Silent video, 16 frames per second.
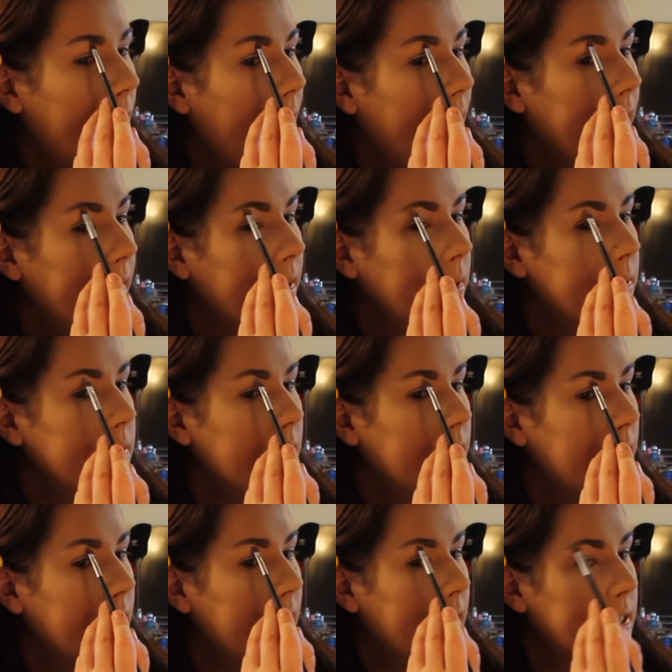I think it was
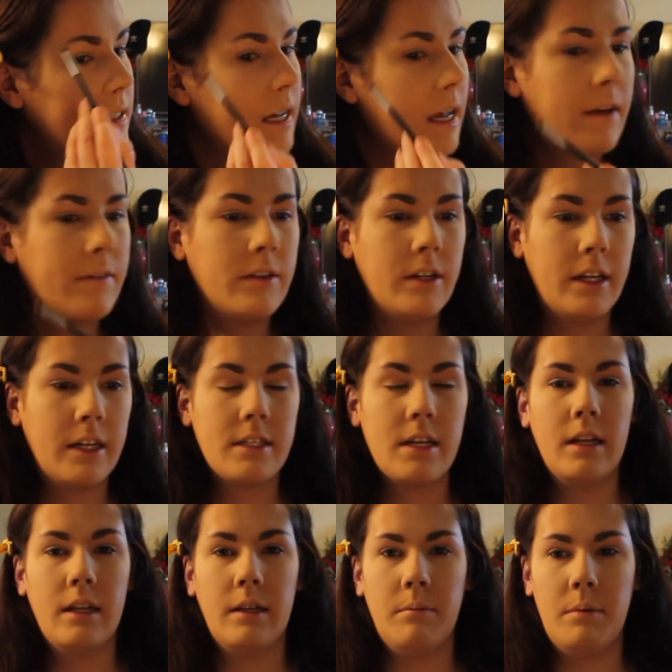like the next day after like
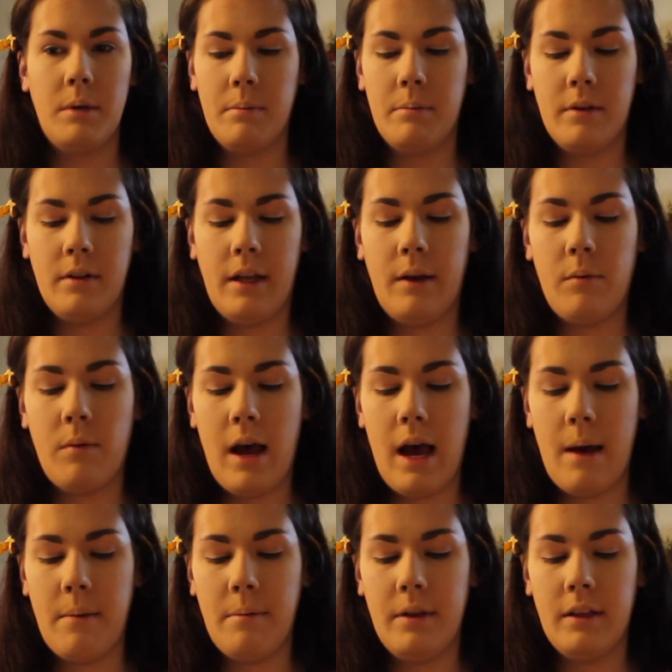telling people like what
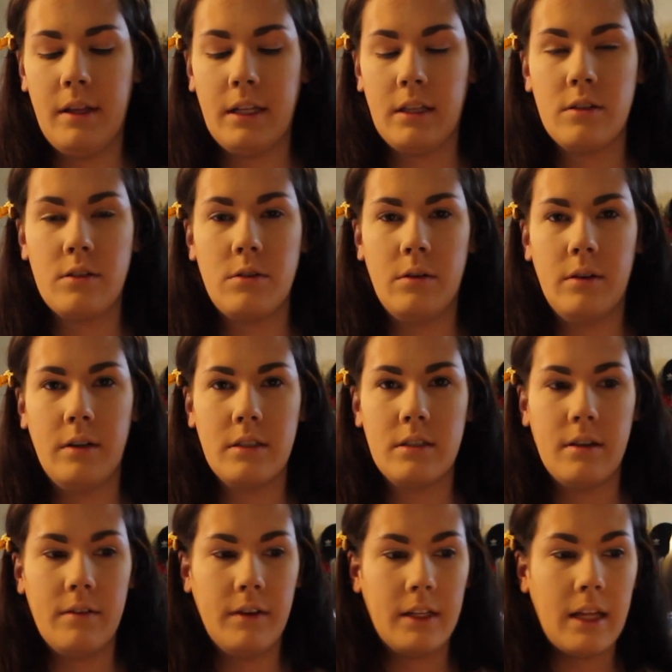happened, like the story and
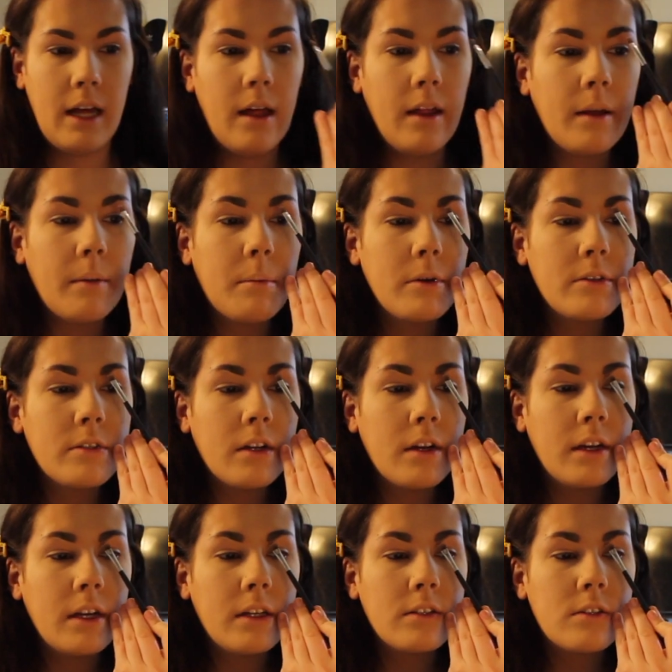stuff like that, like posting
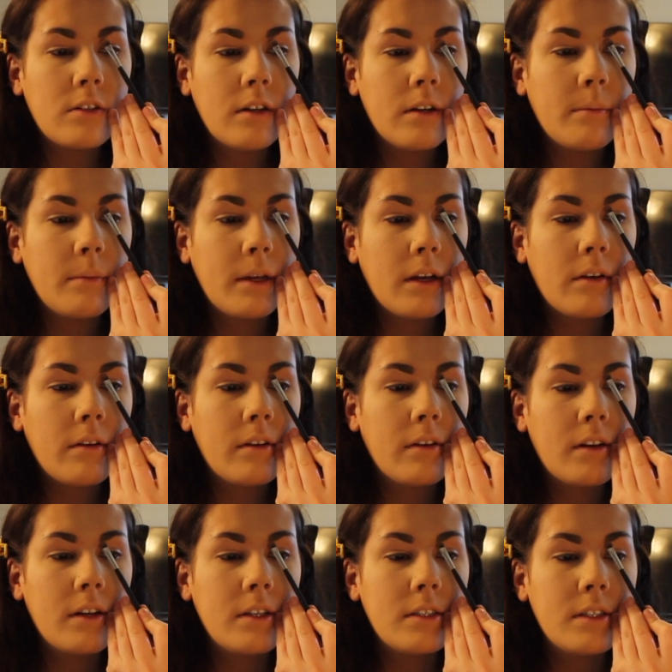on Instagram, like
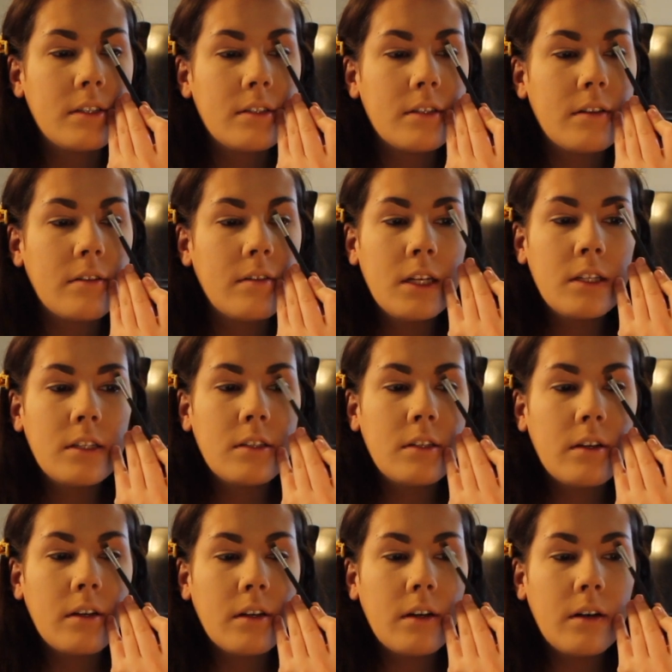going crazy and stuff.
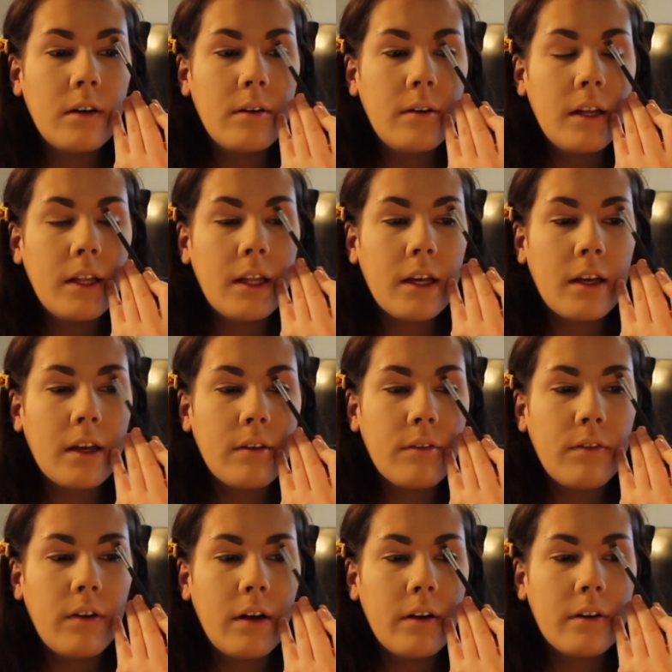So I go and like I
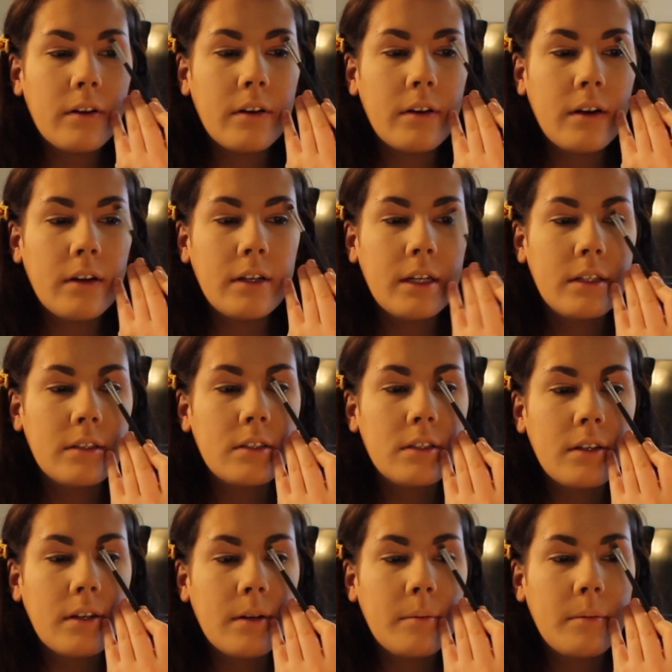follow her on
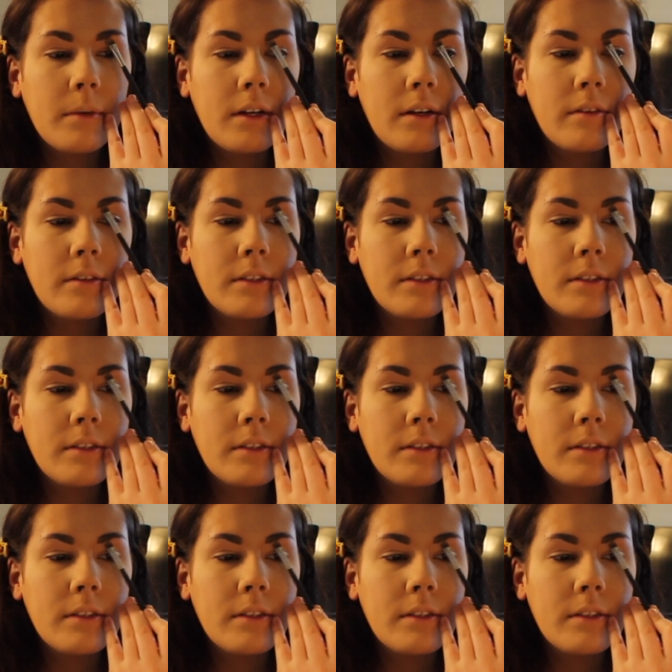Instagram, and